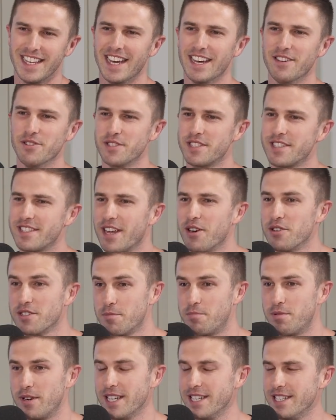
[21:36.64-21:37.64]
was
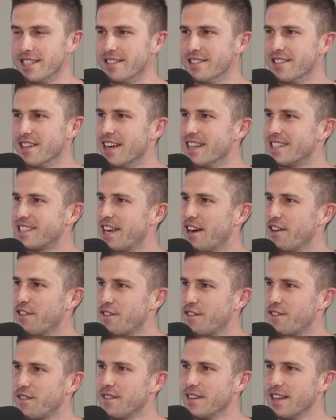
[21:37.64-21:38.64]
a
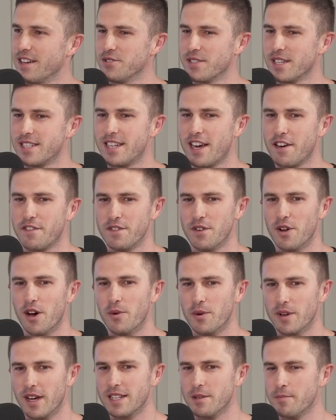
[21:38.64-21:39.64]
tough night
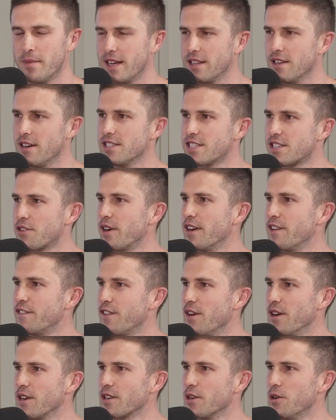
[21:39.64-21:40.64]
when I had to make those three
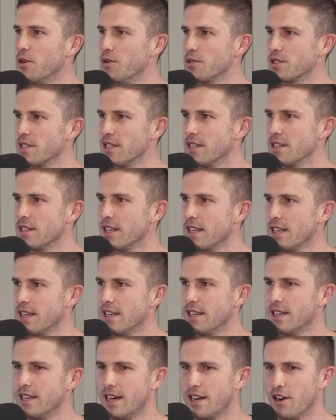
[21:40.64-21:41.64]
phone calls and
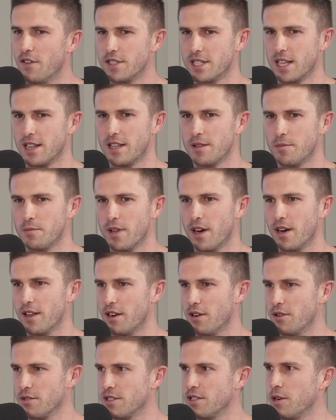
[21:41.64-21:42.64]
obviously let them know that
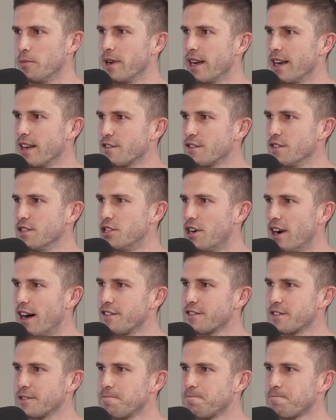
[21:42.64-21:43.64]
I was nominating for the
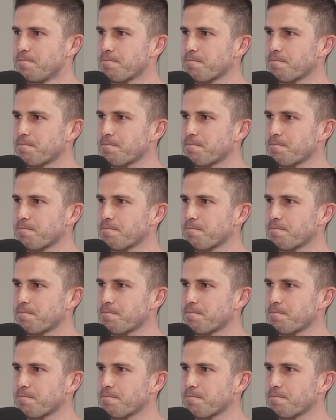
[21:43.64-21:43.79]
draft.